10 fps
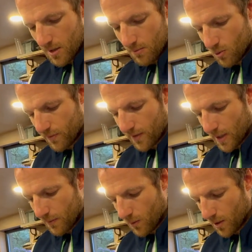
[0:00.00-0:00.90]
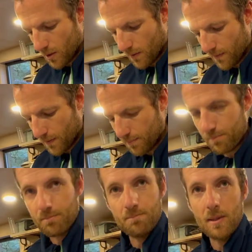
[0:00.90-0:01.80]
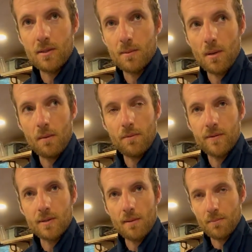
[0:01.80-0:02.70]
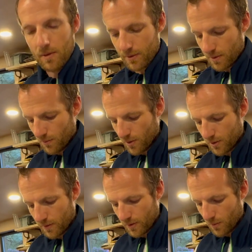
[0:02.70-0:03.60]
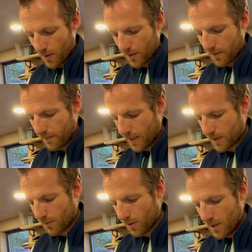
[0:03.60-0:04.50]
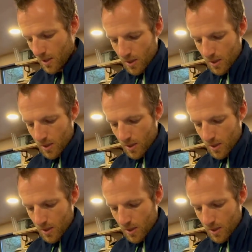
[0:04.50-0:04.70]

more if you're kind of working off a piece of paper, for example, than some wood. So it's quite thin and flexible.